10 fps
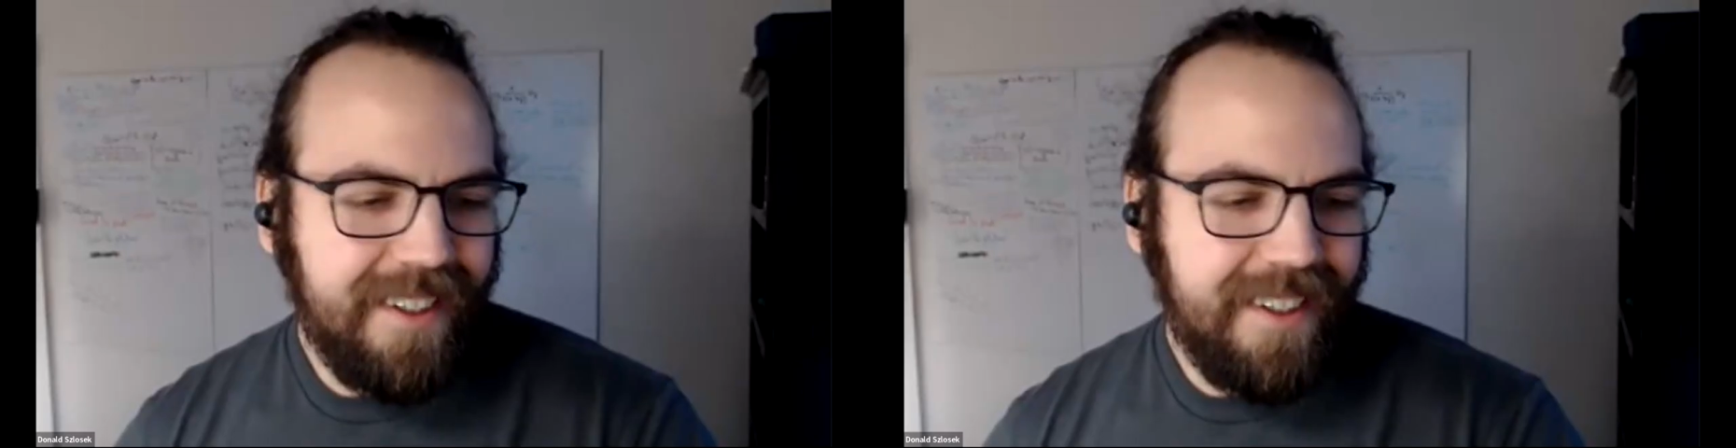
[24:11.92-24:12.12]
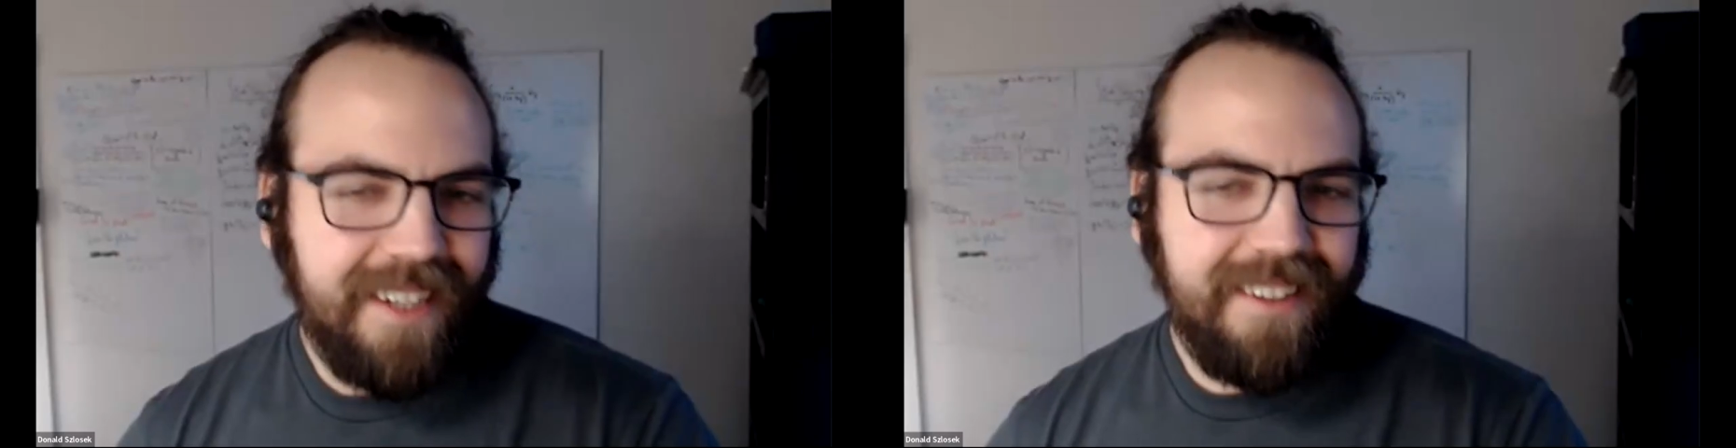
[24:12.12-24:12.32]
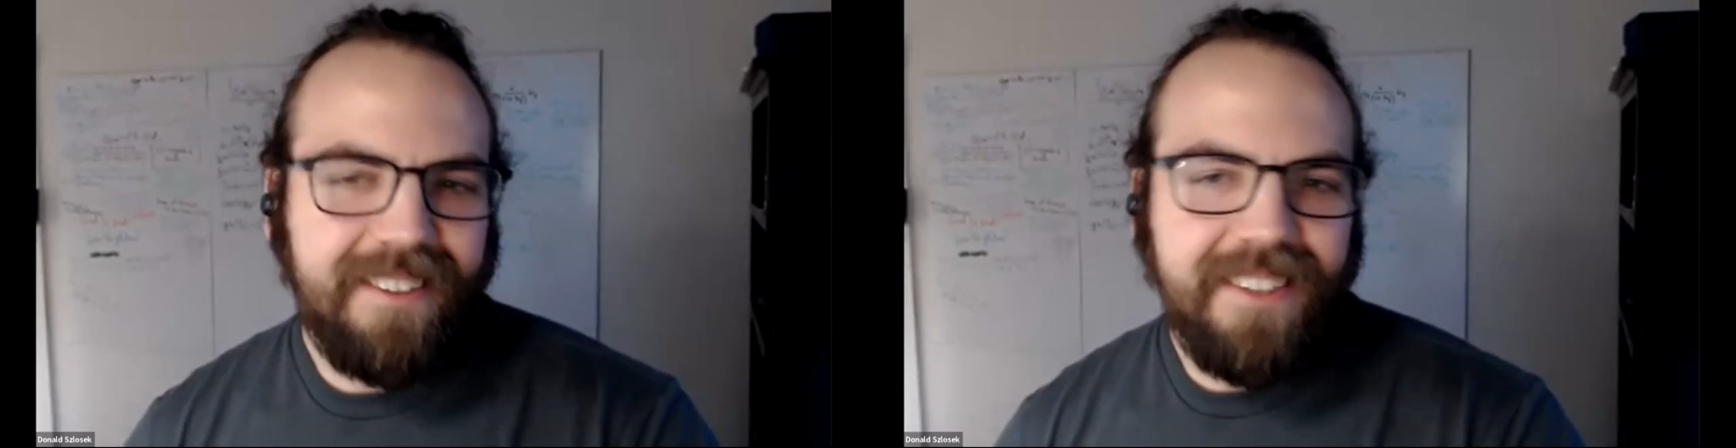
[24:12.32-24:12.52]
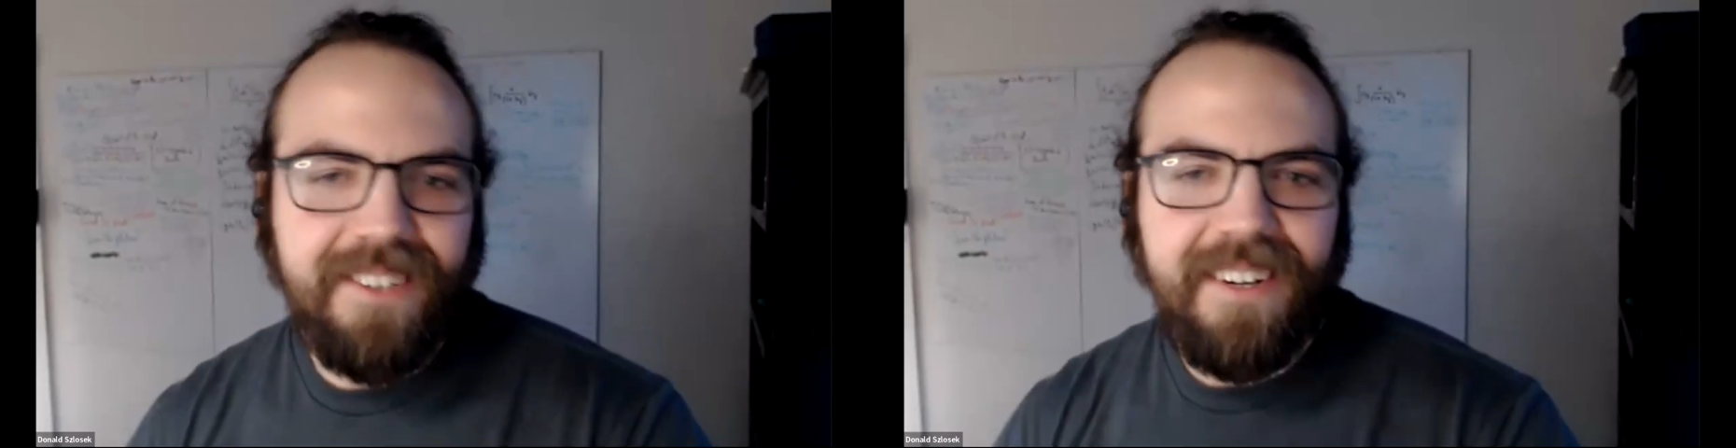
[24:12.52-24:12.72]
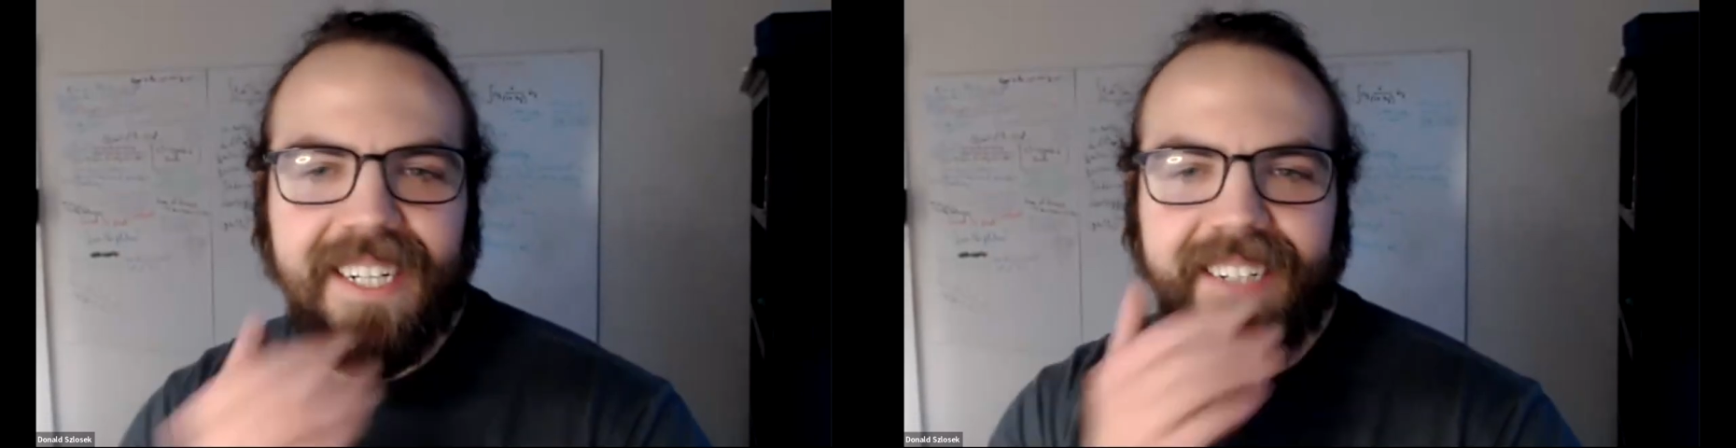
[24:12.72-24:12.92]
That's Thank you
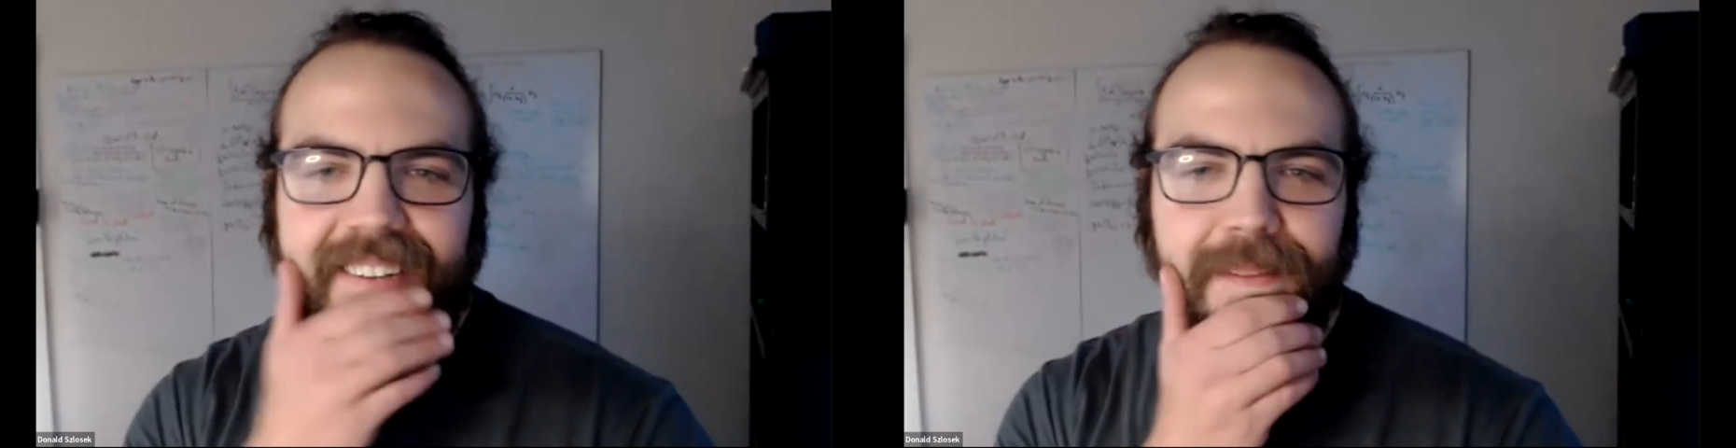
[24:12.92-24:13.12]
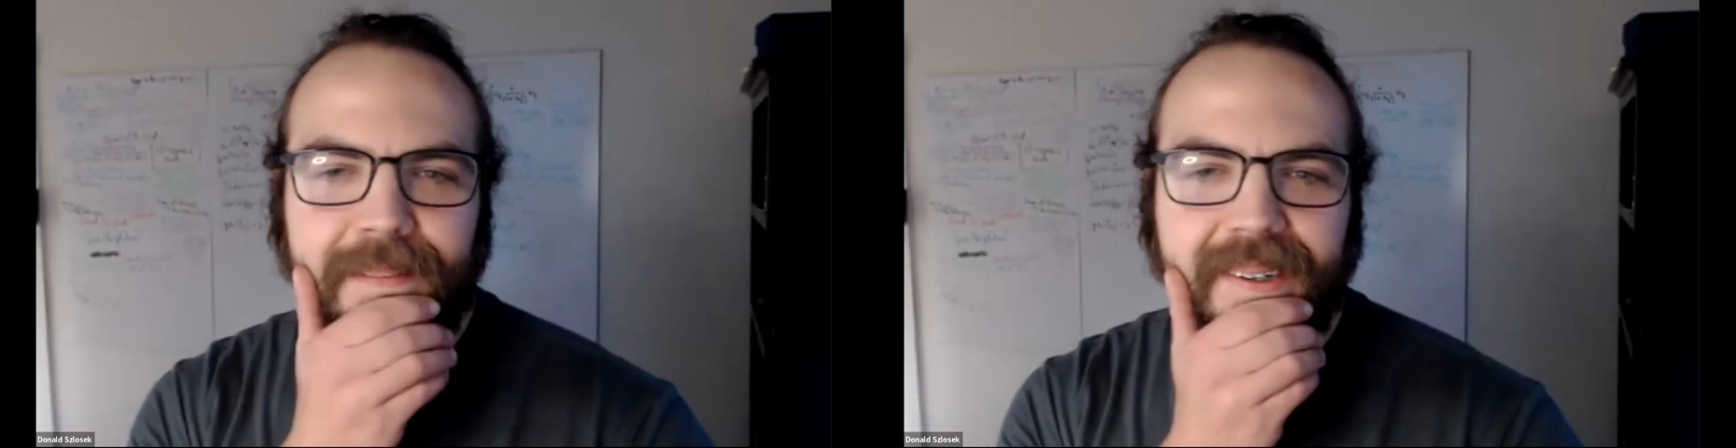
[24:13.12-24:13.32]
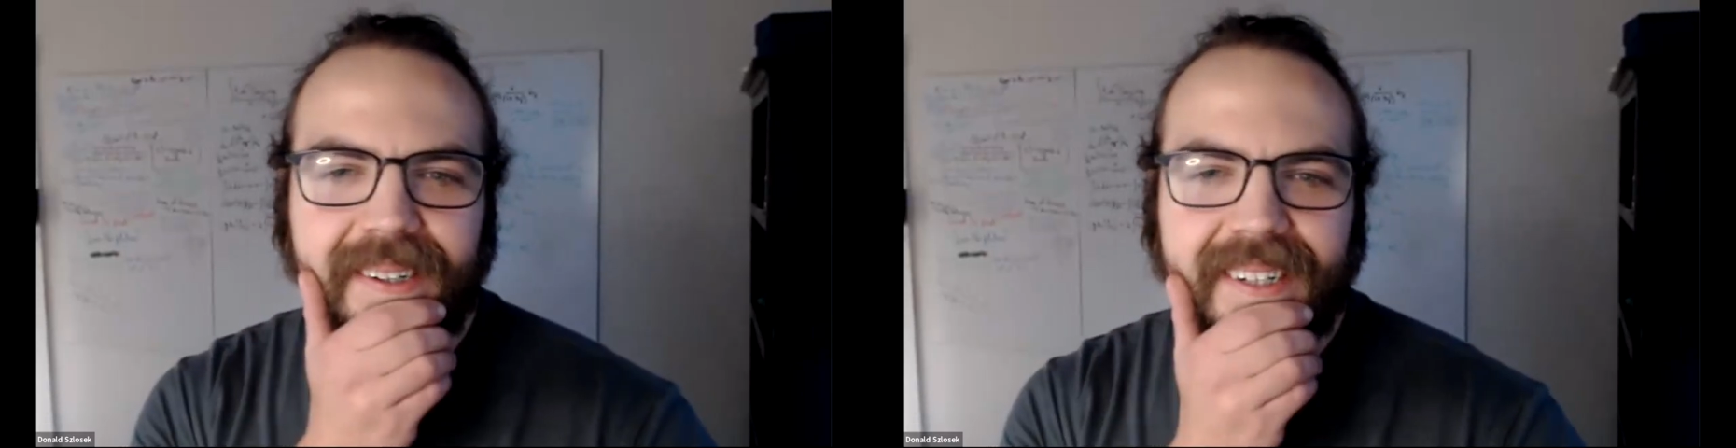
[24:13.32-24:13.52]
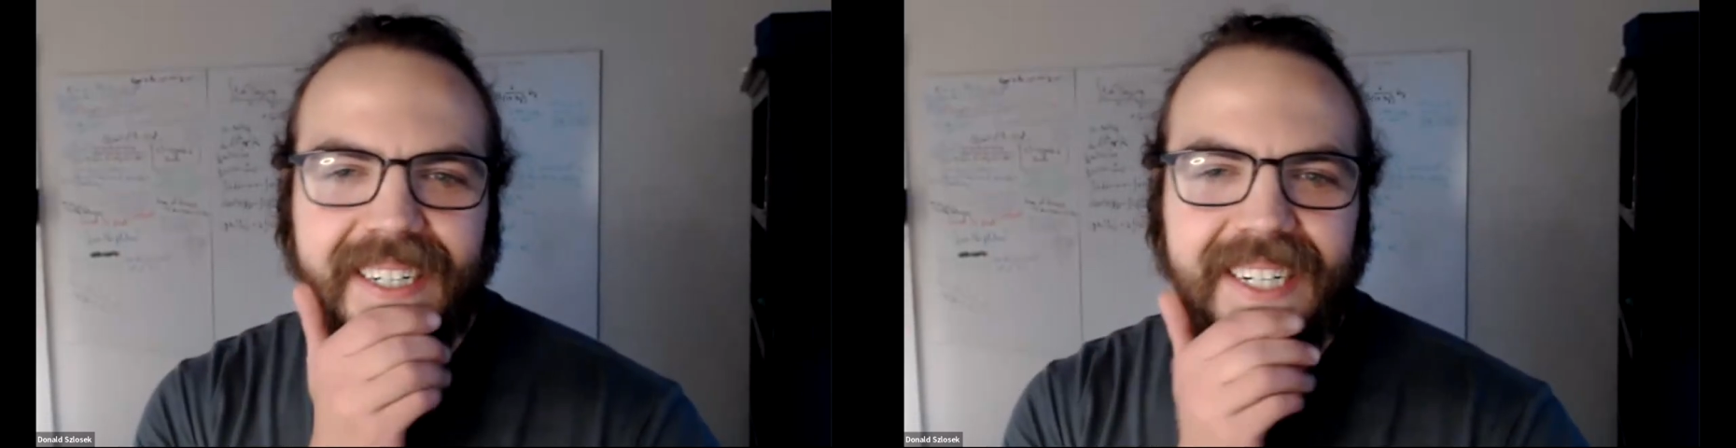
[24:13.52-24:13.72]
for sharing. Example.